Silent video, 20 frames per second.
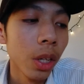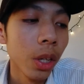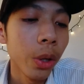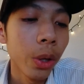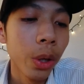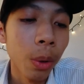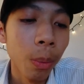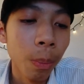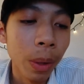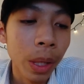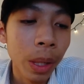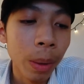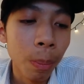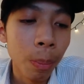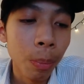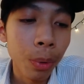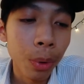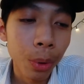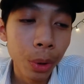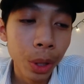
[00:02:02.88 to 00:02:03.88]
it'll be
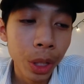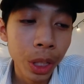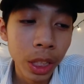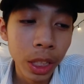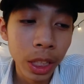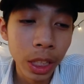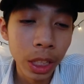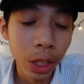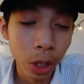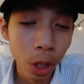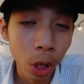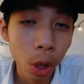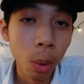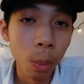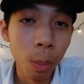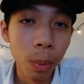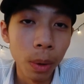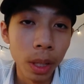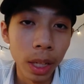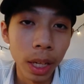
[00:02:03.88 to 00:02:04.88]
pretty
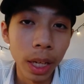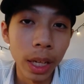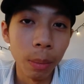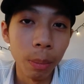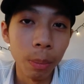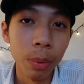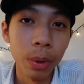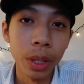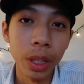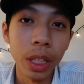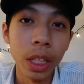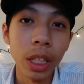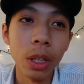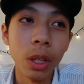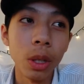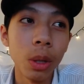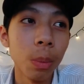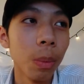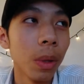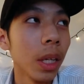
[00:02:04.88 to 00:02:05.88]
dope, like pretty
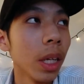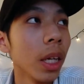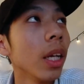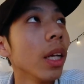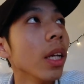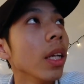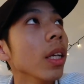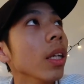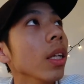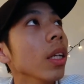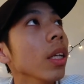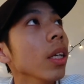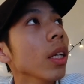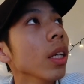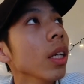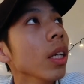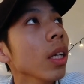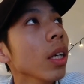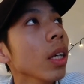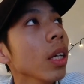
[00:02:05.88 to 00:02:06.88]
dope. And
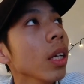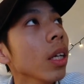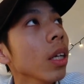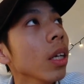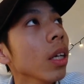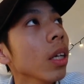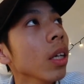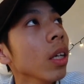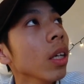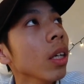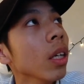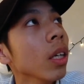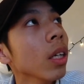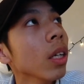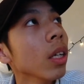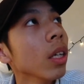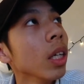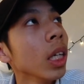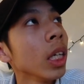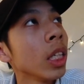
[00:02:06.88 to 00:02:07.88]

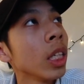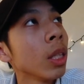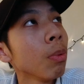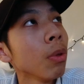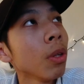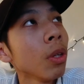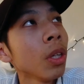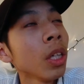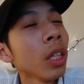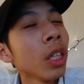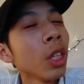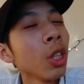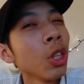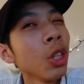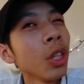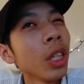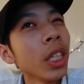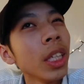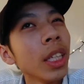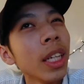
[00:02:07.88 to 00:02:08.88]
exploring a
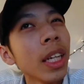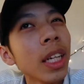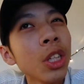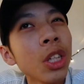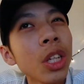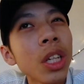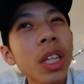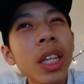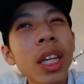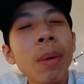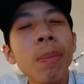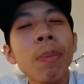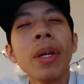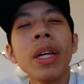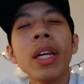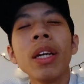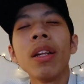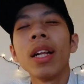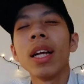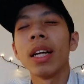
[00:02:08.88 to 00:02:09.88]
train station can
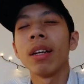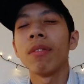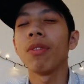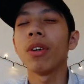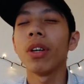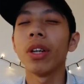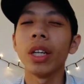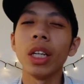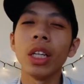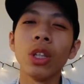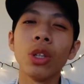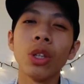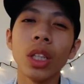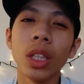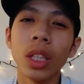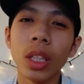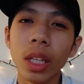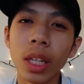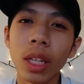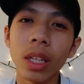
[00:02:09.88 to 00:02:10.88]
be like very
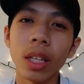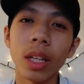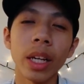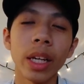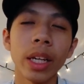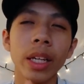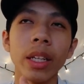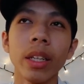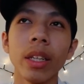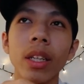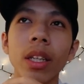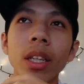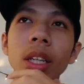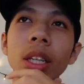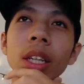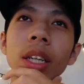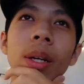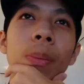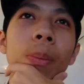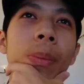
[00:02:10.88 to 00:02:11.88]
interesting. Like
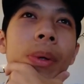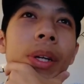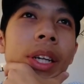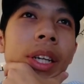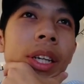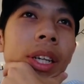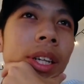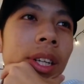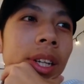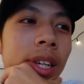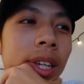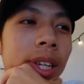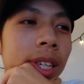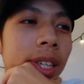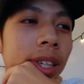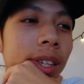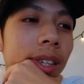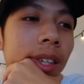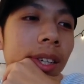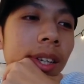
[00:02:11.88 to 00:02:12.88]
it can be like